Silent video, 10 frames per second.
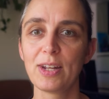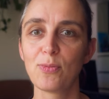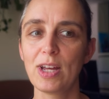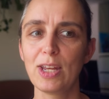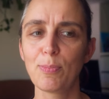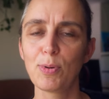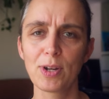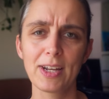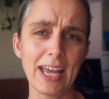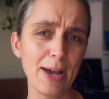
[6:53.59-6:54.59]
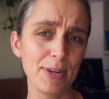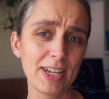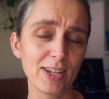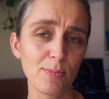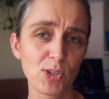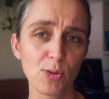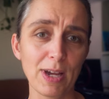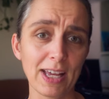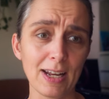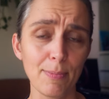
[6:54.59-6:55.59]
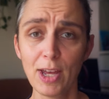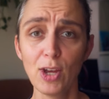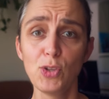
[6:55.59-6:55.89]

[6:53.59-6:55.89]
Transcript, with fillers: And where do you put it? How many times do you back it up?